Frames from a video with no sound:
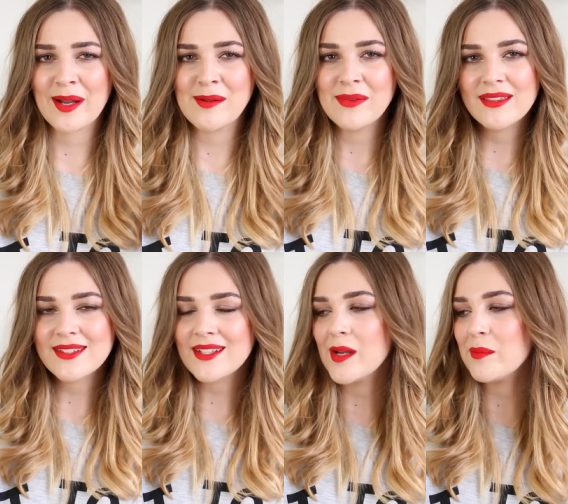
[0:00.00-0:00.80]
about a
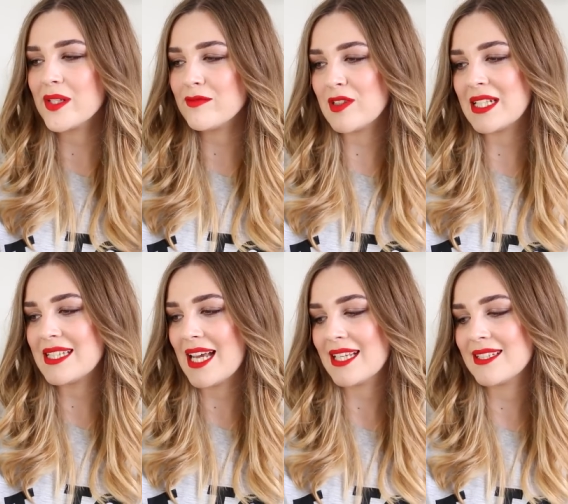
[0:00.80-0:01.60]
month's time when I've really
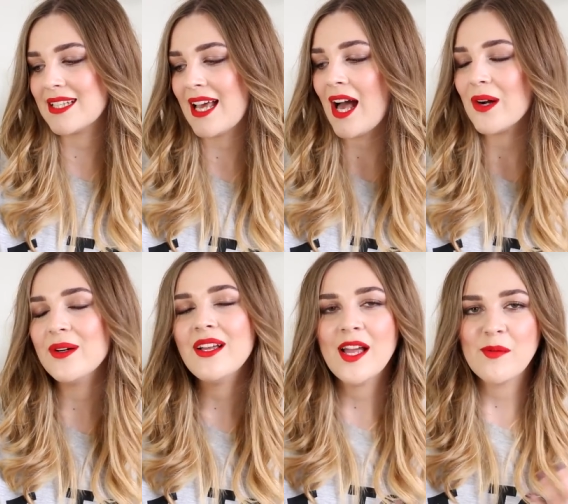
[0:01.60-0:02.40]
tested it
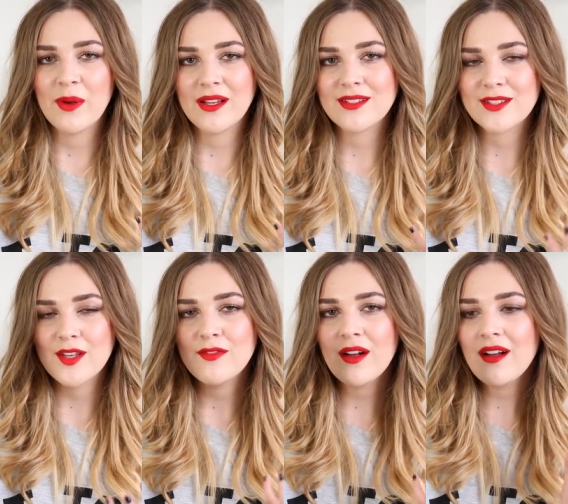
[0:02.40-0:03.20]
out. But
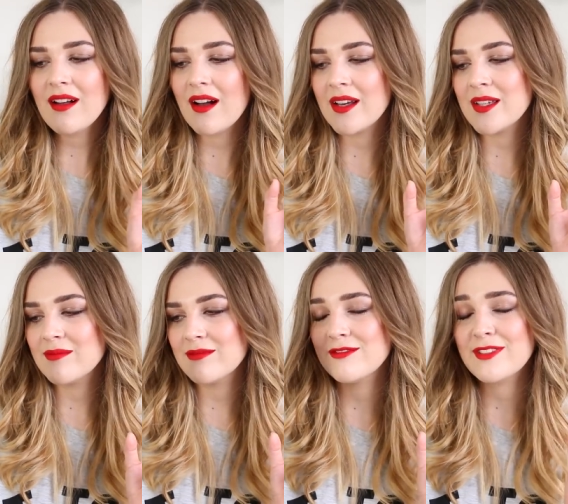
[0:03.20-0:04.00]
so far
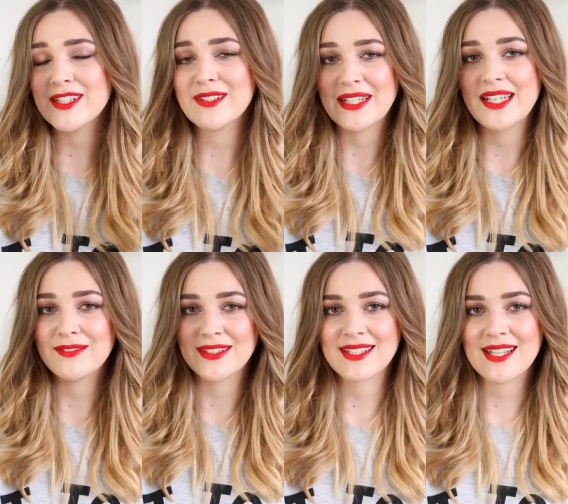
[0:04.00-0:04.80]
I'm really, really
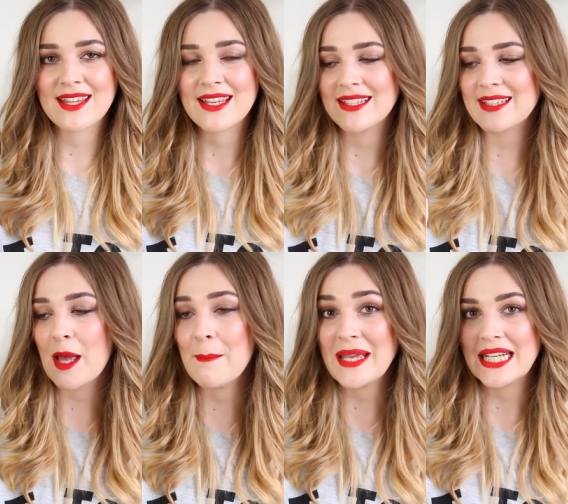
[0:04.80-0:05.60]
loving this. I think it's
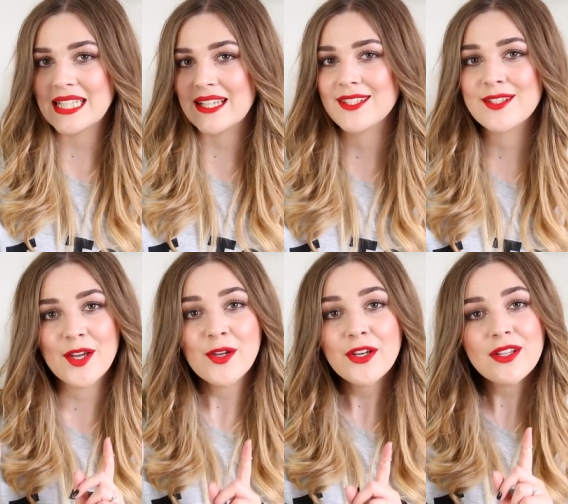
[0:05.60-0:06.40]
amazing.
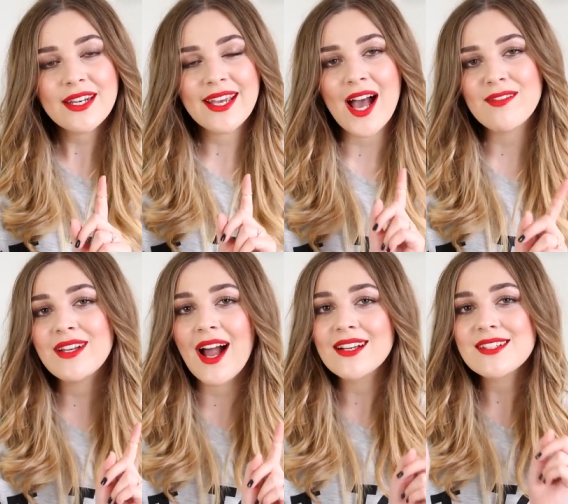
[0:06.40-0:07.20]
So good that I
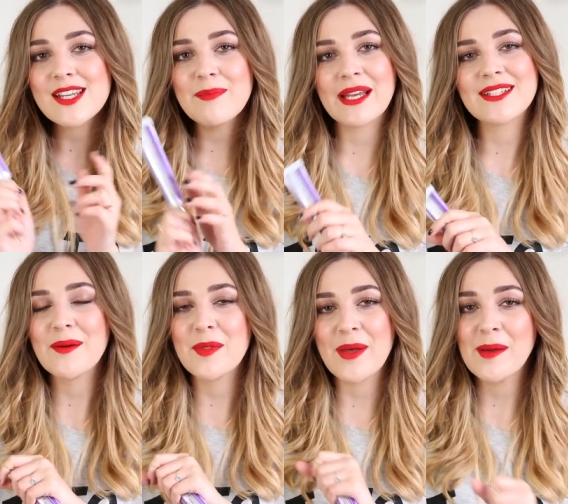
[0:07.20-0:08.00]
haven't actually picked
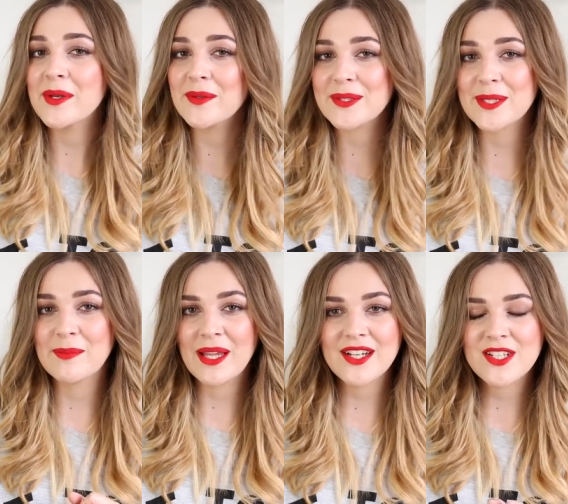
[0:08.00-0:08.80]
up the Bare Minerals
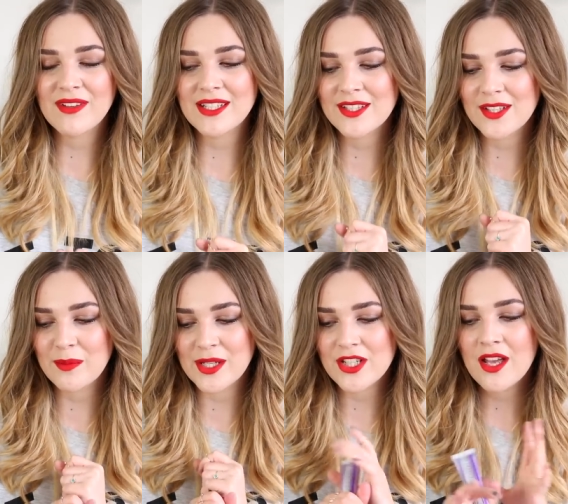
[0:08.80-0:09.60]
Complexion Rescue,
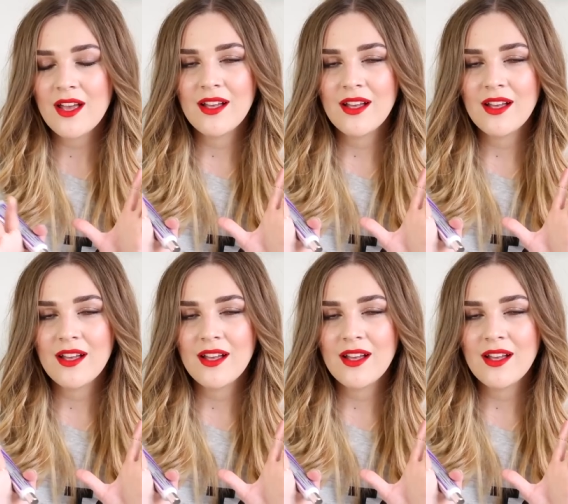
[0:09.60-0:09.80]
which